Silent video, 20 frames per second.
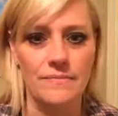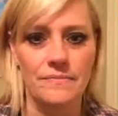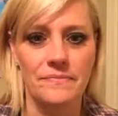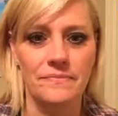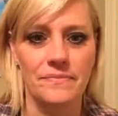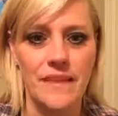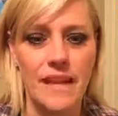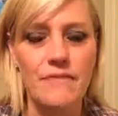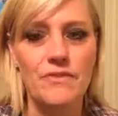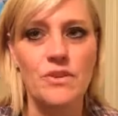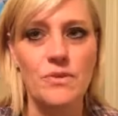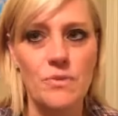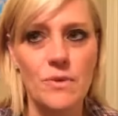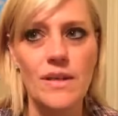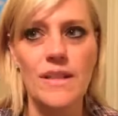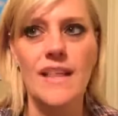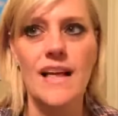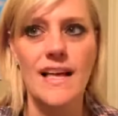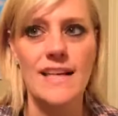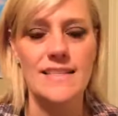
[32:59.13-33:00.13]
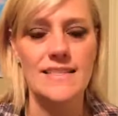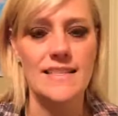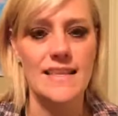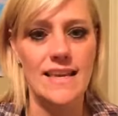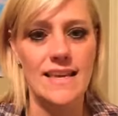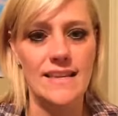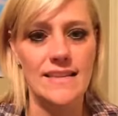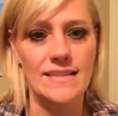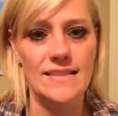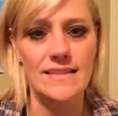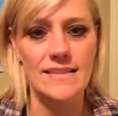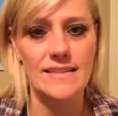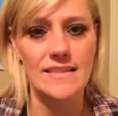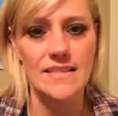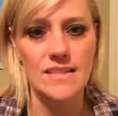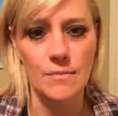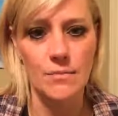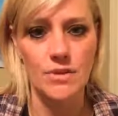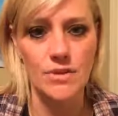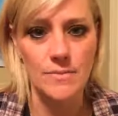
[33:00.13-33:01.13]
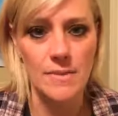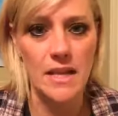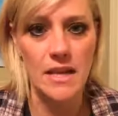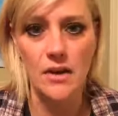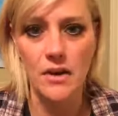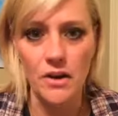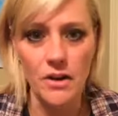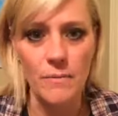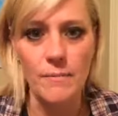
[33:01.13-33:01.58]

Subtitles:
if you realize that someone's being hurt